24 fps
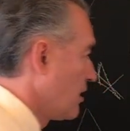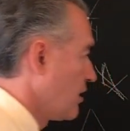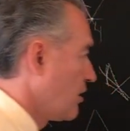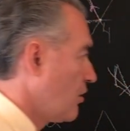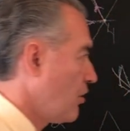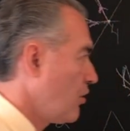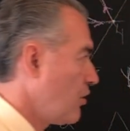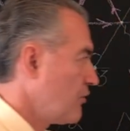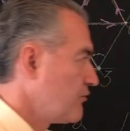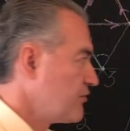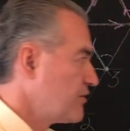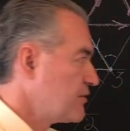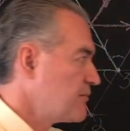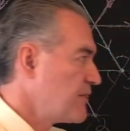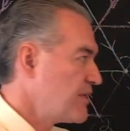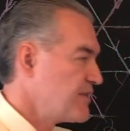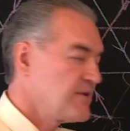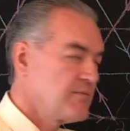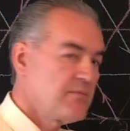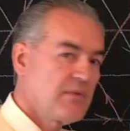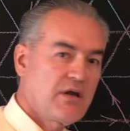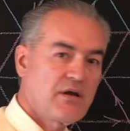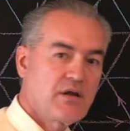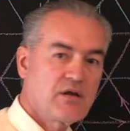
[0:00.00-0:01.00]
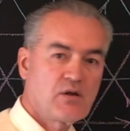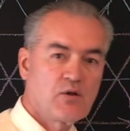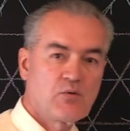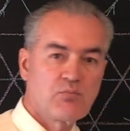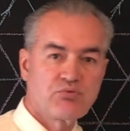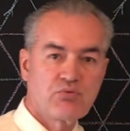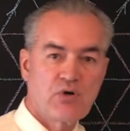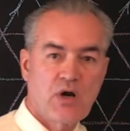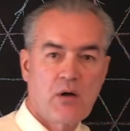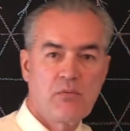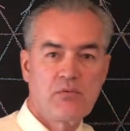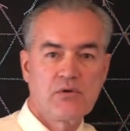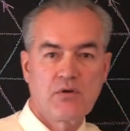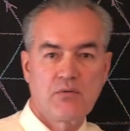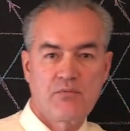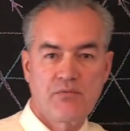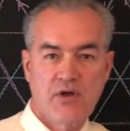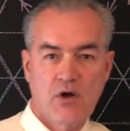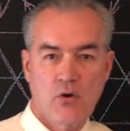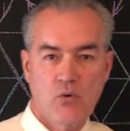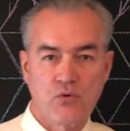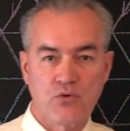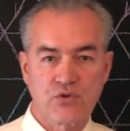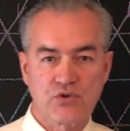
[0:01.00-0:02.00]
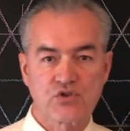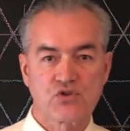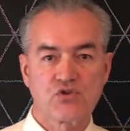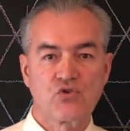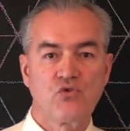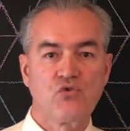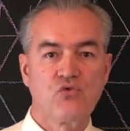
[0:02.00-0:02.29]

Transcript: of the mathematical problem that was